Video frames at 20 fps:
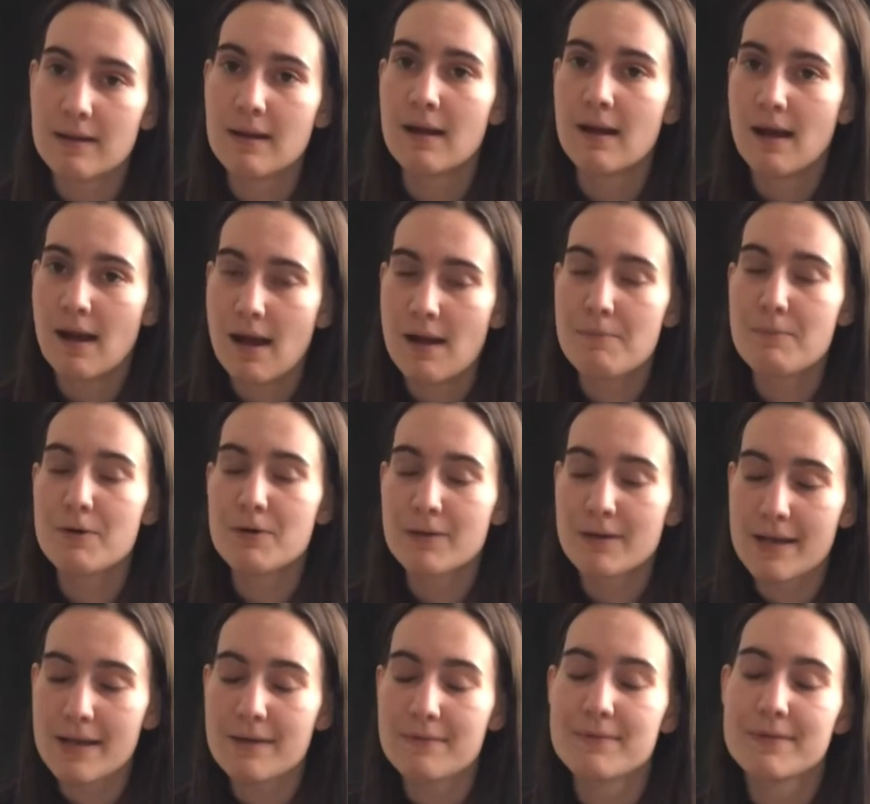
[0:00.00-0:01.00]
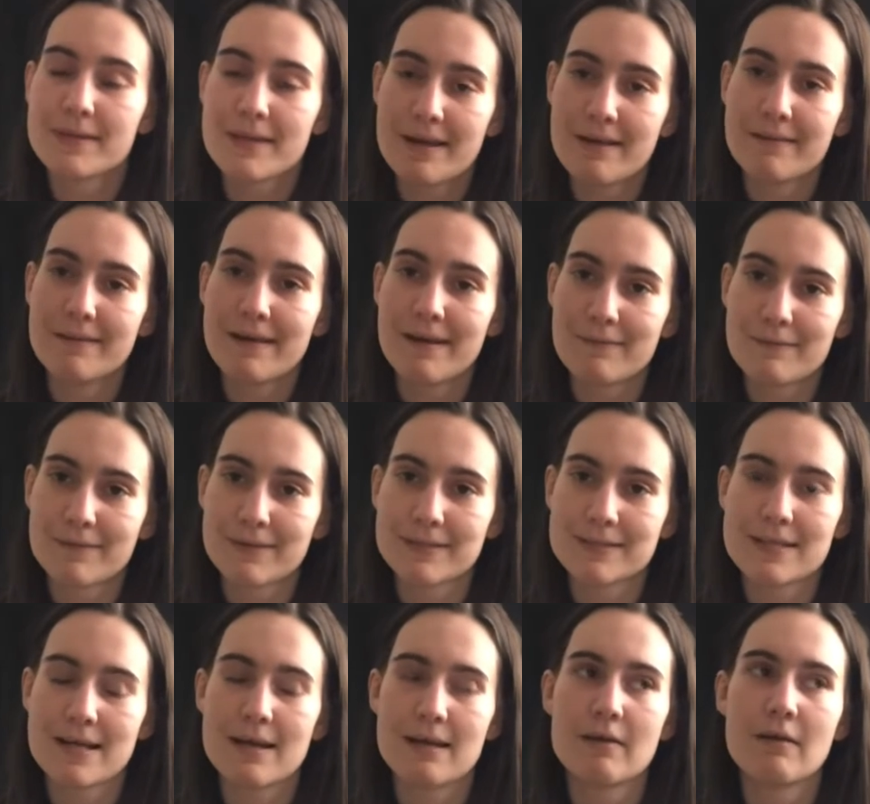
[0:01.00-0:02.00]
I'm okay with how that worked
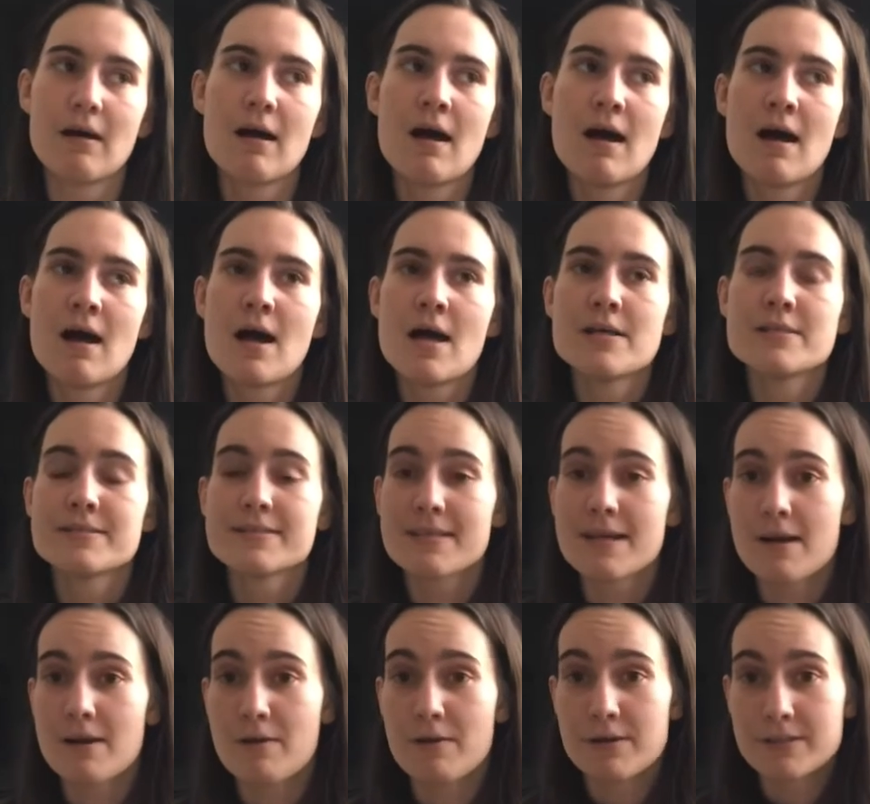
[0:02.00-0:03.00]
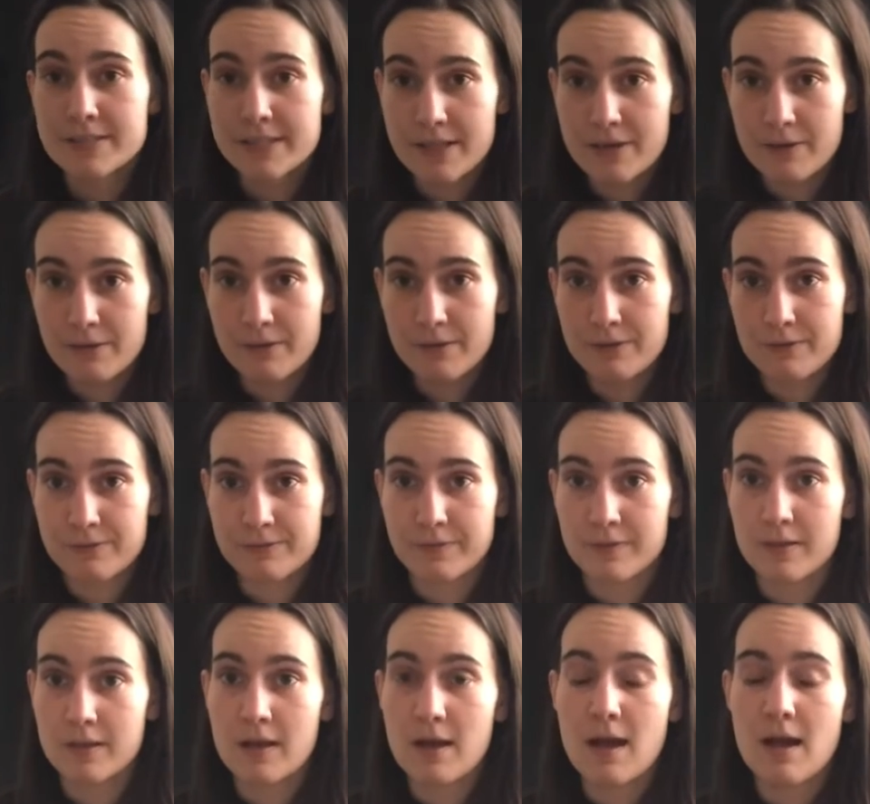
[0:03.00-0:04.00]
out. So, to go
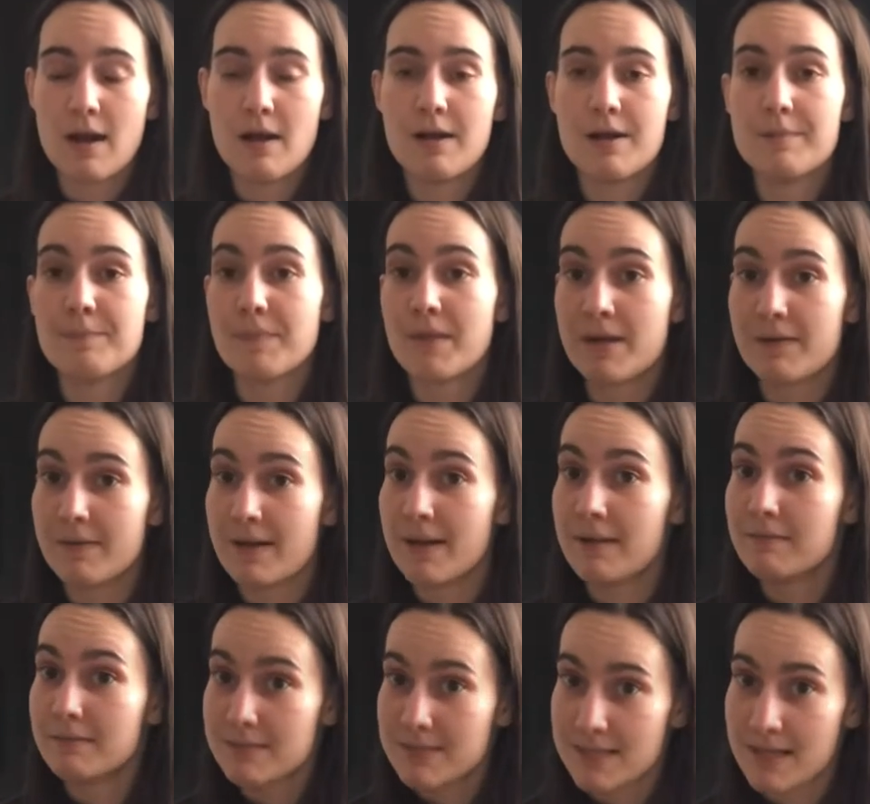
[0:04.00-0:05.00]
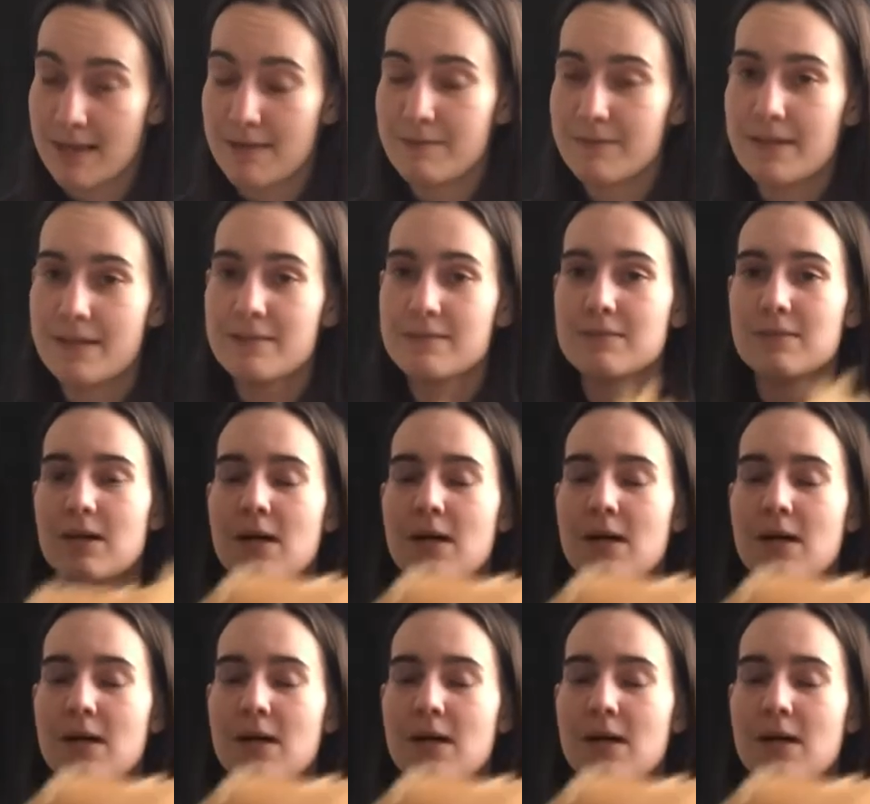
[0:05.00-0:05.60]
over, I started Sky Without